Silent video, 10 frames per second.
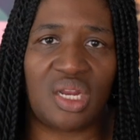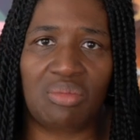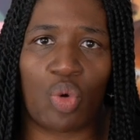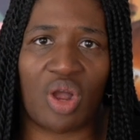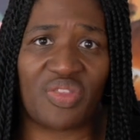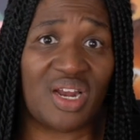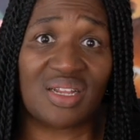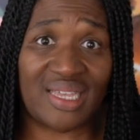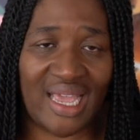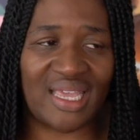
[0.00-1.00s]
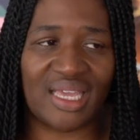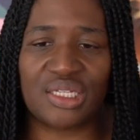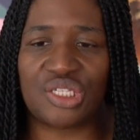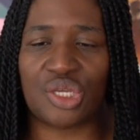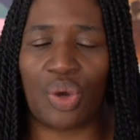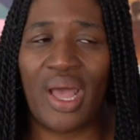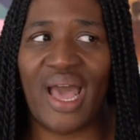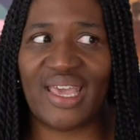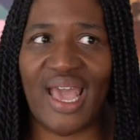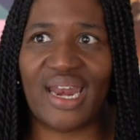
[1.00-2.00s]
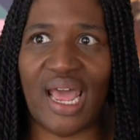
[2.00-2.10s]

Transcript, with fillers: anymore, then I'll take it. So again,